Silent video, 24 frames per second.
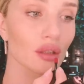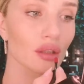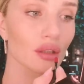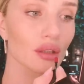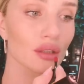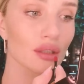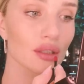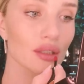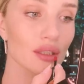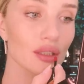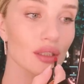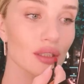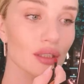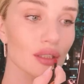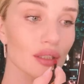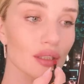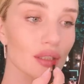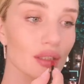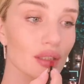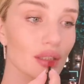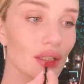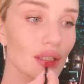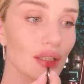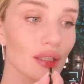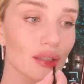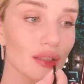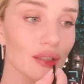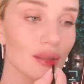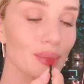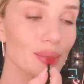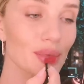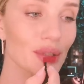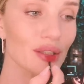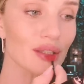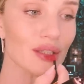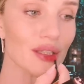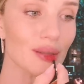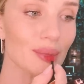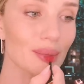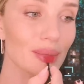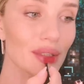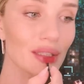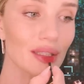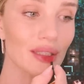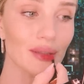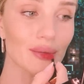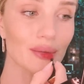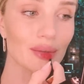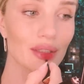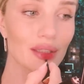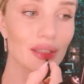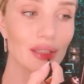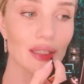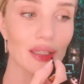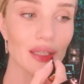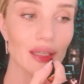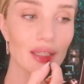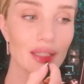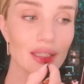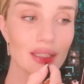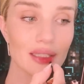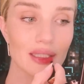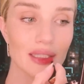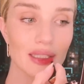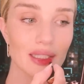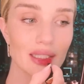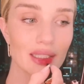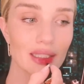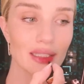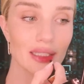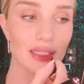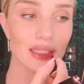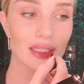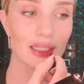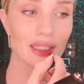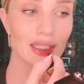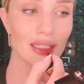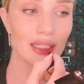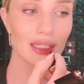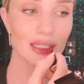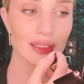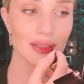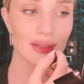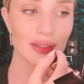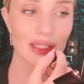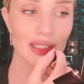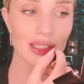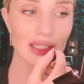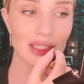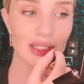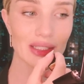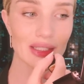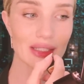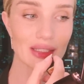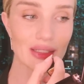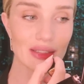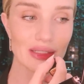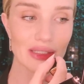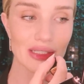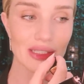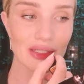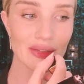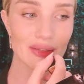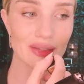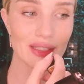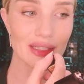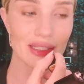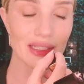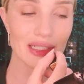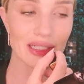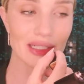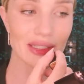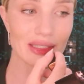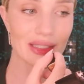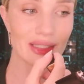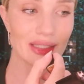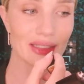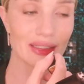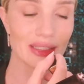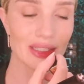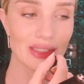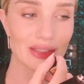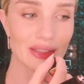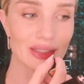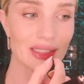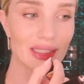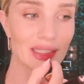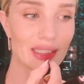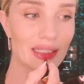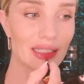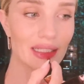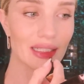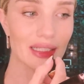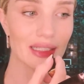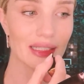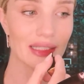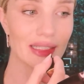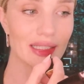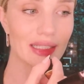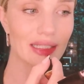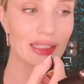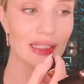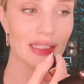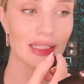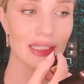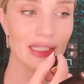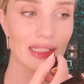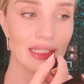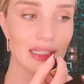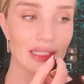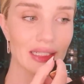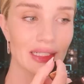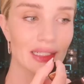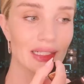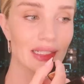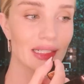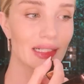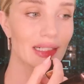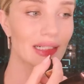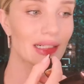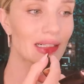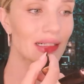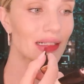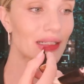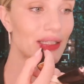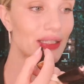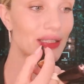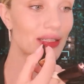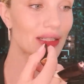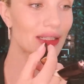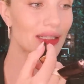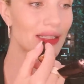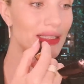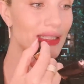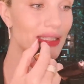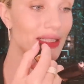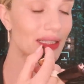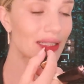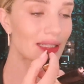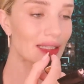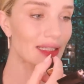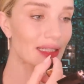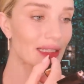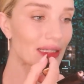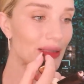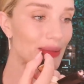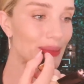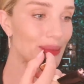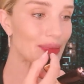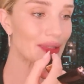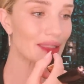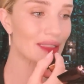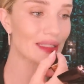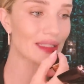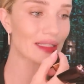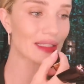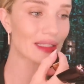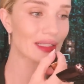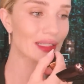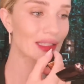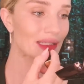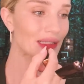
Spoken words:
I'm just gonna start on the bottom lip with this. Again, making sure I'm starting on really nice hydrated lips.